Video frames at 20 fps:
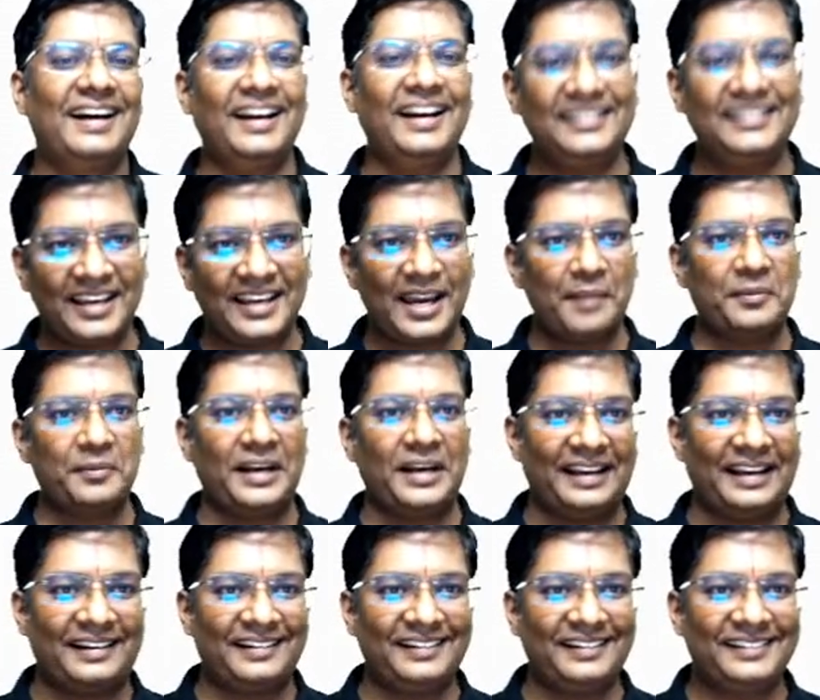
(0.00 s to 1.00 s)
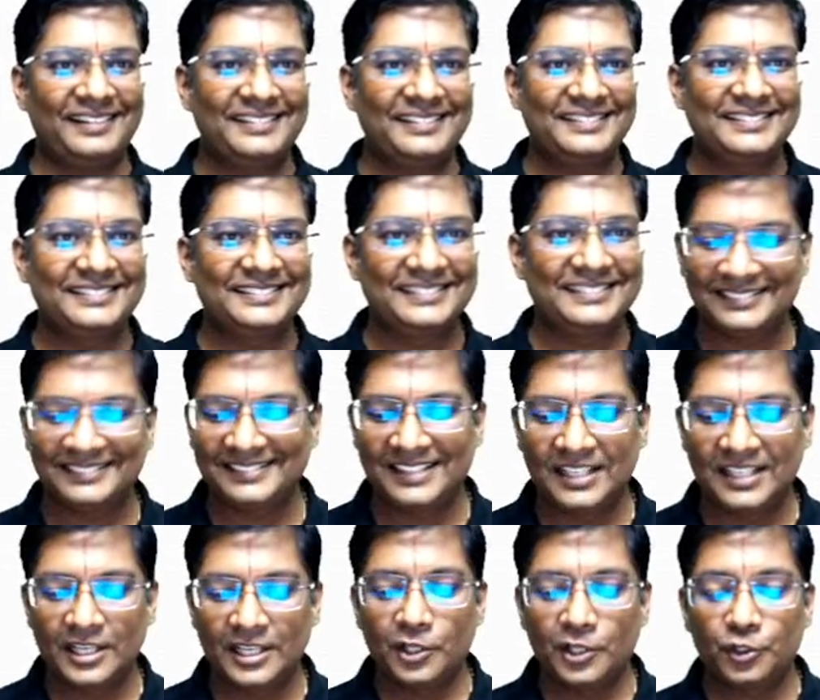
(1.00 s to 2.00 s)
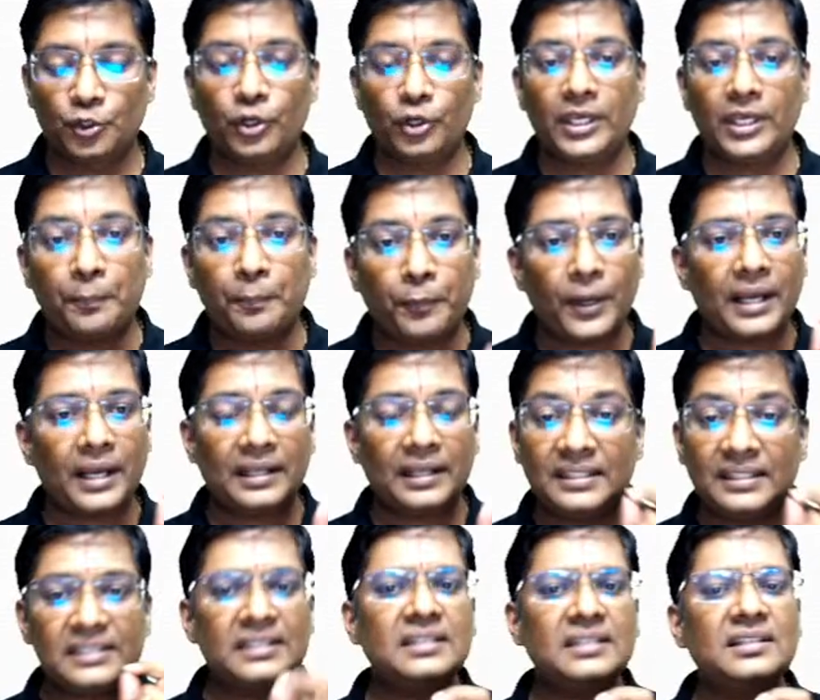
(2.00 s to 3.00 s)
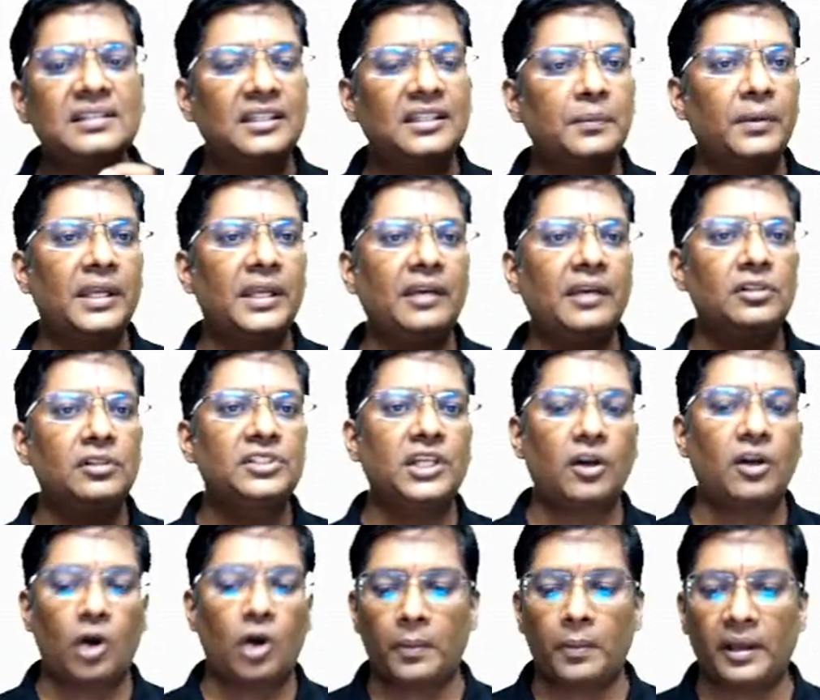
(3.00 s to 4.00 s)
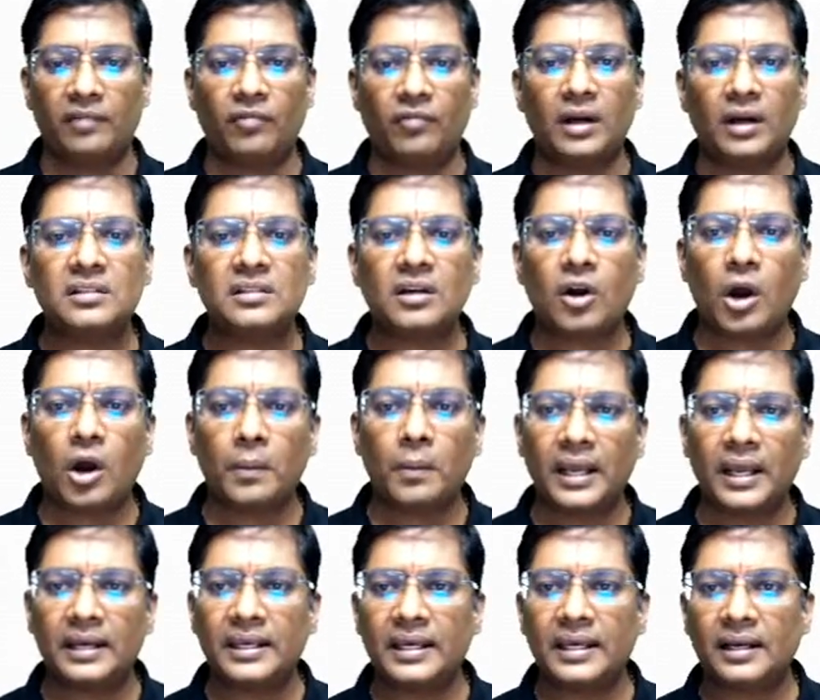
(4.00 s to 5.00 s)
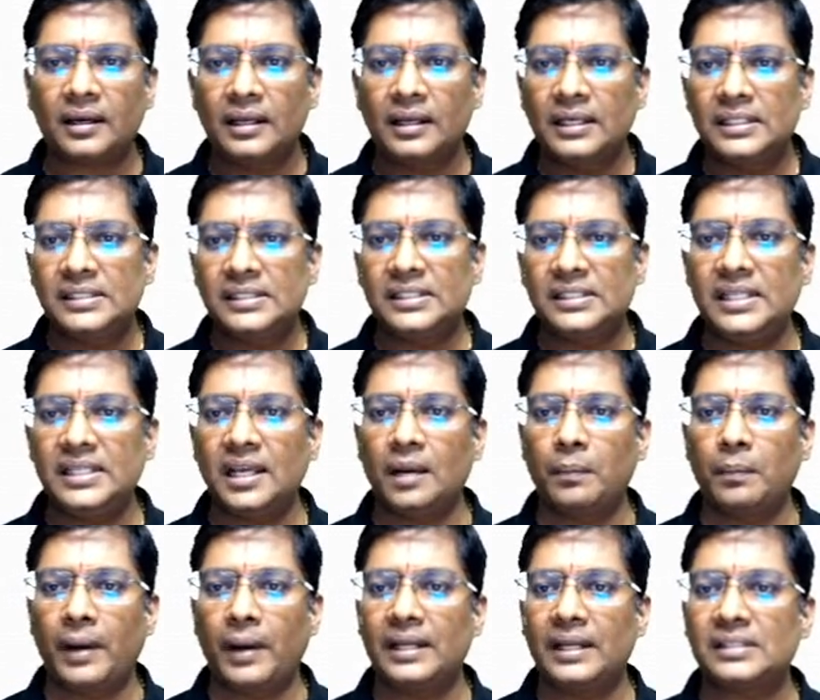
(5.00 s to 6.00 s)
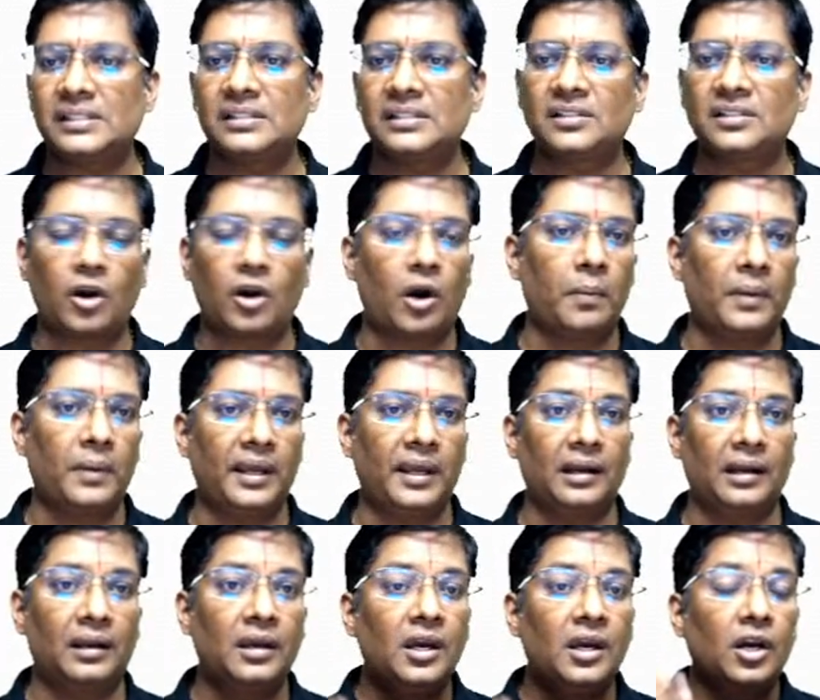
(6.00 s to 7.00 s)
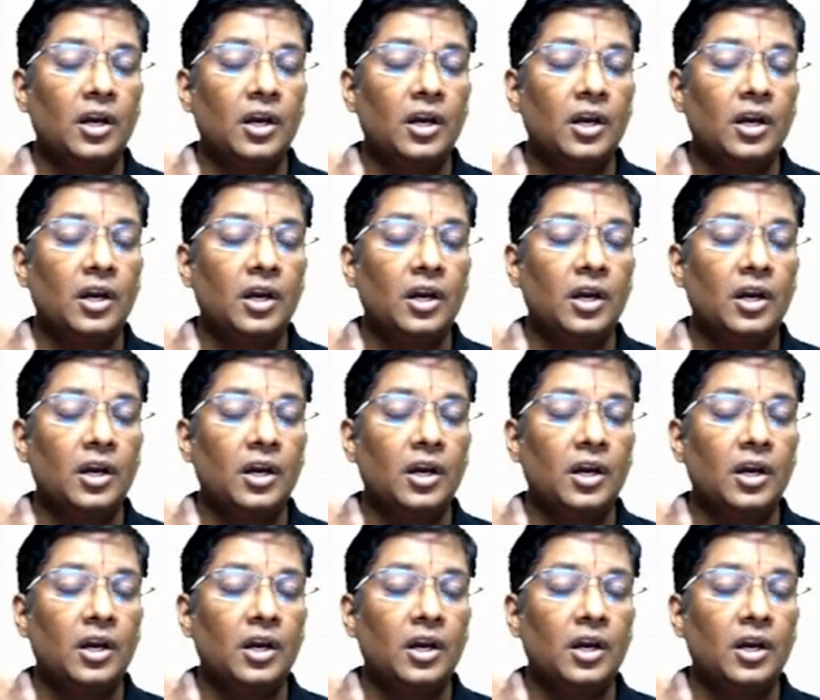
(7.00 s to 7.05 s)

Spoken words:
I think I am clear. So this is nothing but equals to common ion. What is the common ion here? Cl minus is the common ion.